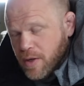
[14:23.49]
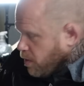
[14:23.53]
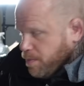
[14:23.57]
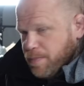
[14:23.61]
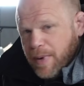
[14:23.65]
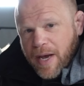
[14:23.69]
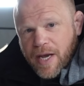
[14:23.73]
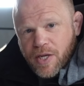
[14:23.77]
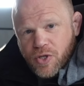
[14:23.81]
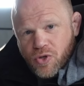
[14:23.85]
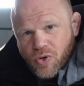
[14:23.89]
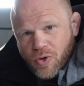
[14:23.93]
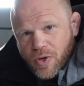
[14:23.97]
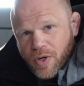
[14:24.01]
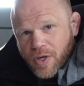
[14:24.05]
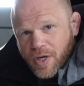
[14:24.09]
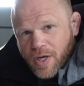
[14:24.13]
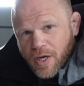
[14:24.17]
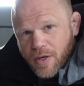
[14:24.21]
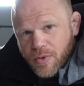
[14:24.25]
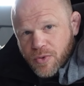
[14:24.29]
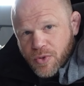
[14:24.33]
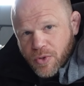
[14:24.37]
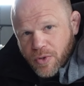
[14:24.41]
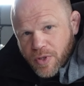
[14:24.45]
The battery that
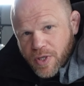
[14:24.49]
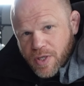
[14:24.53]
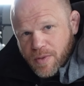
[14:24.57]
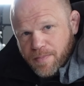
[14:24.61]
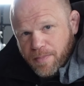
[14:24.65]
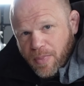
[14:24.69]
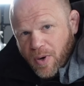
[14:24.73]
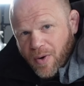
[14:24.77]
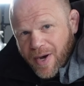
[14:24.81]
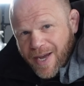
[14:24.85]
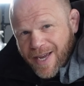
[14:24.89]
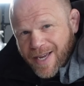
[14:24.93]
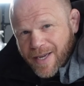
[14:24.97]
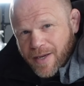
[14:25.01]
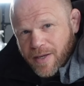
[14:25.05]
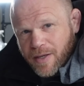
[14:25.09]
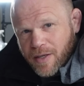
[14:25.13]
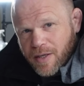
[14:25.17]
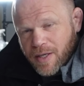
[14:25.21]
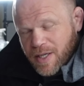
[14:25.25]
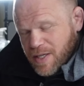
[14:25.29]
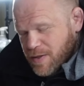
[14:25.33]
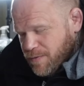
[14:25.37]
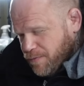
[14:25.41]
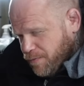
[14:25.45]
goes on this bike
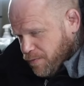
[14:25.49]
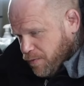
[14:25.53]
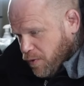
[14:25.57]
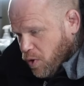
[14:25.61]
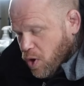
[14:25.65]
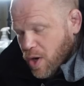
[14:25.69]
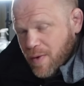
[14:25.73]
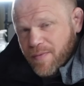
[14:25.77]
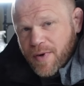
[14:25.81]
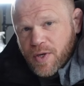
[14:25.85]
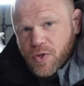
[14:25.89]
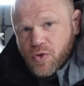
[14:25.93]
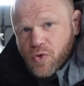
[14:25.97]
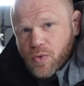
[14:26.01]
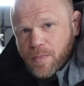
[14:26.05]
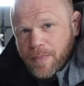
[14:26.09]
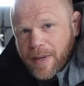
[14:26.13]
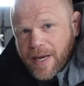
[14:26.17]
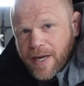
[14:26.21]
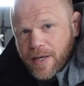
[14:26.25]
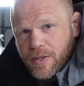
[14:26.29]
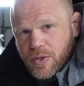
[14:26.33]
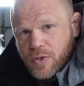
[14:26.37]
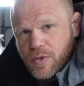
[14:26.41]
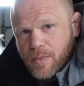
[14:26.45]
is
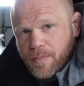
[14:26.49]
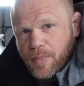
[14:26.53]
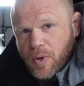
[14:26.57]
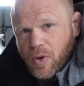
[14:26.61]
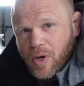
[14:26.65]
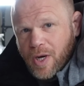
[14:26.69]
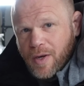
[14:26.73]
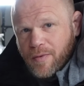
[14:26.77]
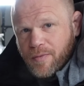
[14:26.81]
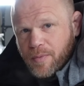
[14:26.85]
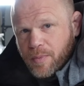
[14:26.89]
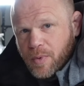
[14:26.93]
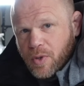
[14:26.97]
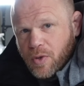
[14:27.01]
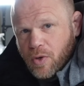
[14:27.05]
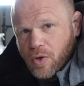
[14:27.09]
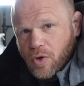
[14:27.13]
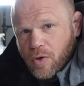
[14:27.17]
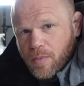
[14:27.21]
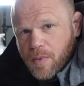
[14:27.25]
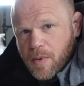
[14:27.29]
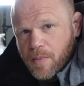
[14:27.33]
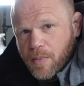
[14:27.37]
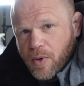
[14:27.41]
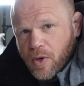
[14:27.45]
£500 to buy from the
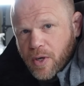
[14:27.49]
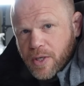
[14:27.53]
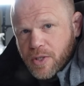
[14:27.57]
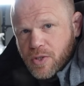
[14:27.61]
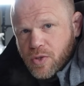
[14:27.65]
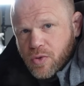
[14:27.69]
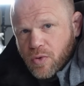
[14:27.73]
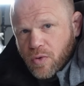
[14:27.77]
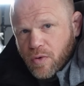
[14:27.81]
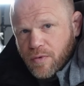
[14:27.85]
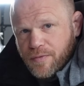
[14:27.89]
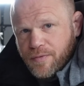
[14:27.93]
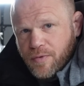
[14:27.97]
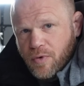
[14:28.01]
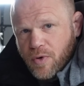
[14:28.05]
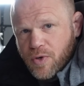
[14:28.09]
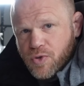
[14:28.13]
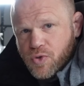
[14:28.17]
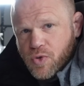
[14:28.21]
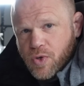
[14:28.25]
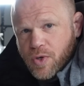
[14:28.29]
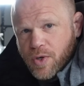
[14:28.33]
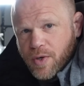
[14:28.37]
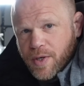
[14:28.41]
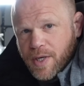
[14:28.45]
KIRBEBIKE store,
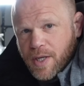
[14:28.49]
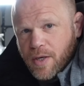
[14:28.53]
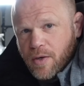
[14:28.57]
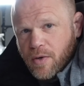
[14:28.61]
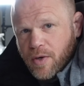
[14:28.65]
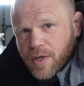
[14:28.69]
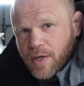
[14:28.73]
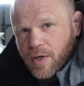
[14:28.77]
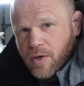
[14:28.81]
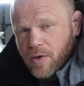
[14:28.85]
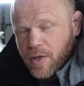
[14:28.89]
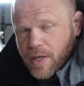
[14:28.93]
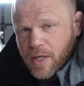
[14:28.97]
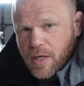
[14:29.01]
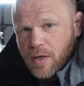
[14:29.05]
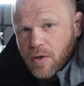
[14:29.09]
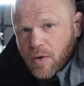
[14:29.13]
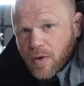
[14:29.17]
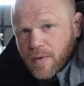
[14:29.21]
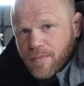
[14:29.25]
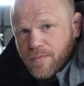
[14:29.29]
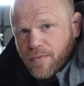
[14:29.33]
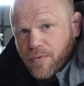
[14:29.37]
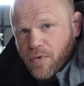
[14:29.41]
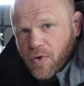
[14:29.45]

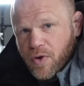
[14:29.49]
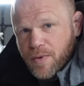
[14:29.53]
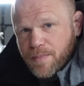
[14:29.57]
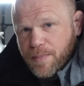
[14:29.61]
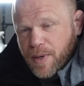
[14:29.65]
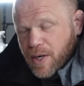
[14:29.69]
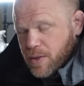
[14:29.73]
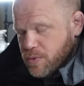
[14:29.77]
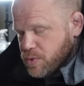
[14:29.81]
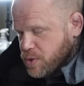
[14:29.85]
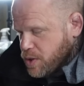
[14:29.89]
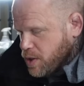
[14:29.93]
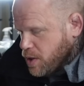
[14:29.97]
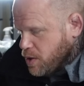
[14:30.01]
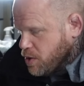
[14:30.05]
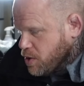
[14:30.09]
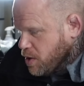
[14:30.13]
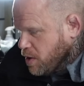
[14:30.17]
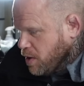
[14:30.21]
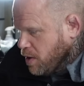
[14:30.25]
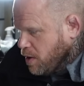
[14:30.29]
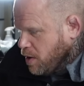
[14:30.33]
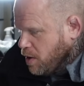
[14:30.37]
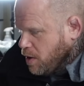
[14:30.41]
$499.99 free postage.